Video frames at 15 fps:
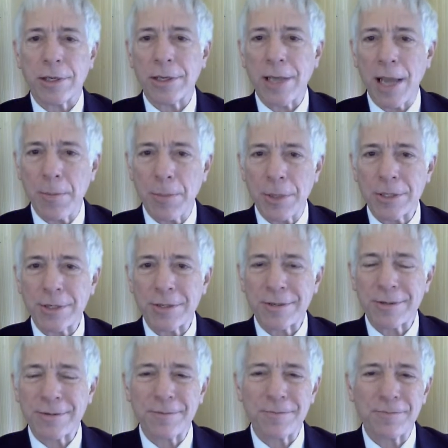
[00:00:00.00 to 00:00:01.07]
gambit.
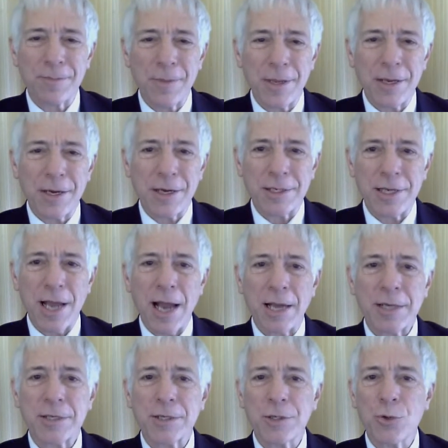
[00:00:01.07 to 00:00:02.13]

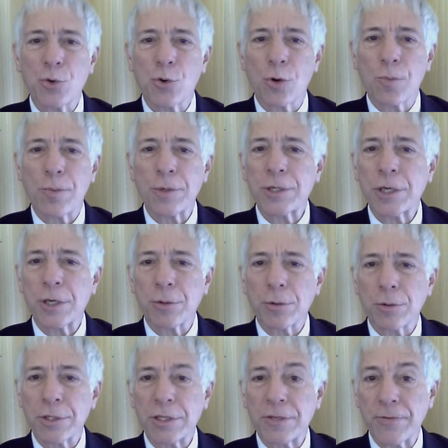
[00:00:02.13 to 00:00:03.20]
Attacks on your
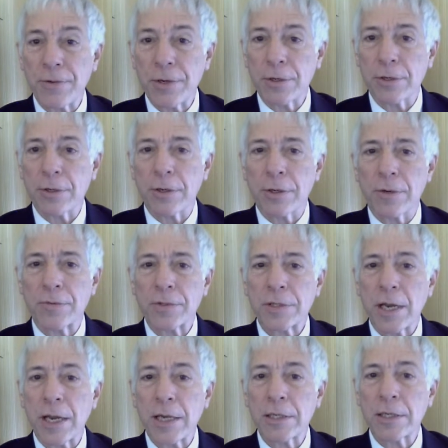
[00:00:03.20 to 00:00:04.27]
particular sphere of
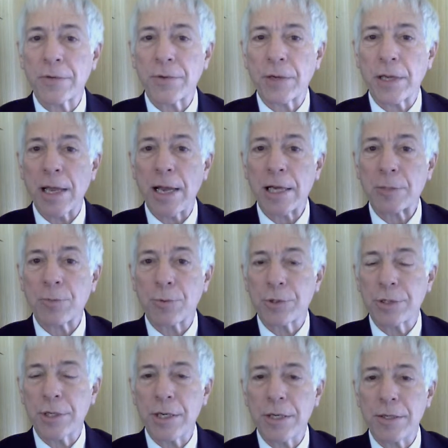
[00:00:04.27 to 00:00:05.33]
scientific
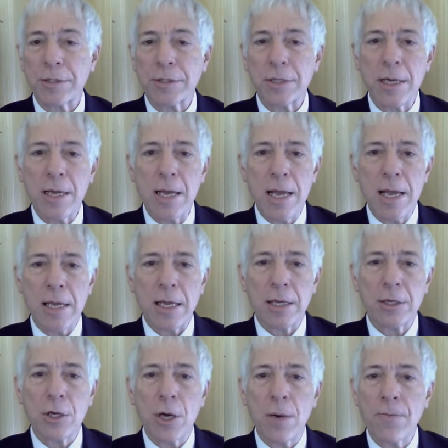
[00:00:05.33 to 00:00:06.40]
expertise
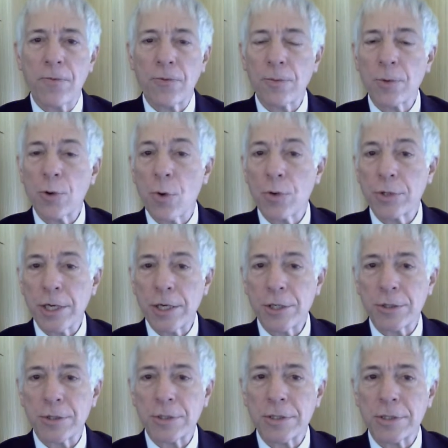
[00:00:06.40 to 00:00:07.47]
can come from
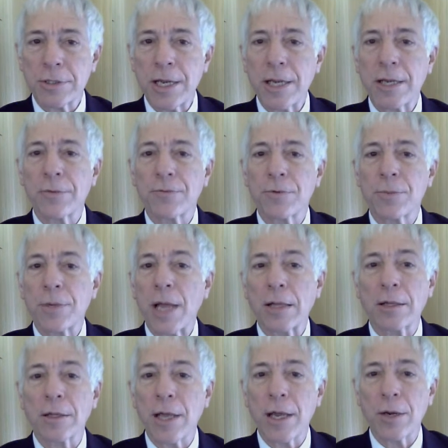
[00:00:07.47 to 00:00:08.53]
quotations taken from
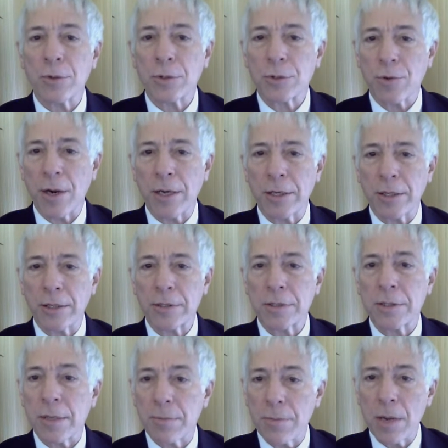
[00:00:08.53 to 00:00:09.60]
Galileo's writings
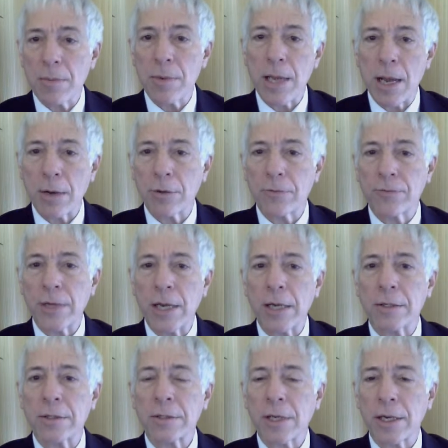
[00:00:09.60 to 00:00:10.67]
that may be out of
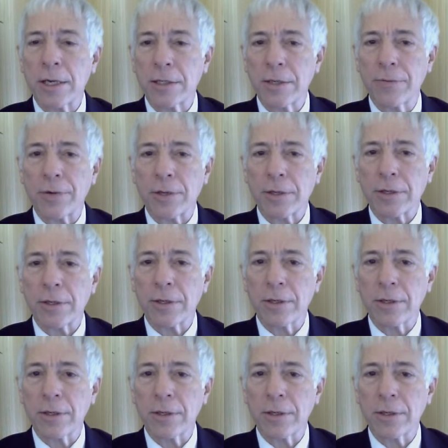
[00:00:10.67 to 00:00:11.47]
date scientifically,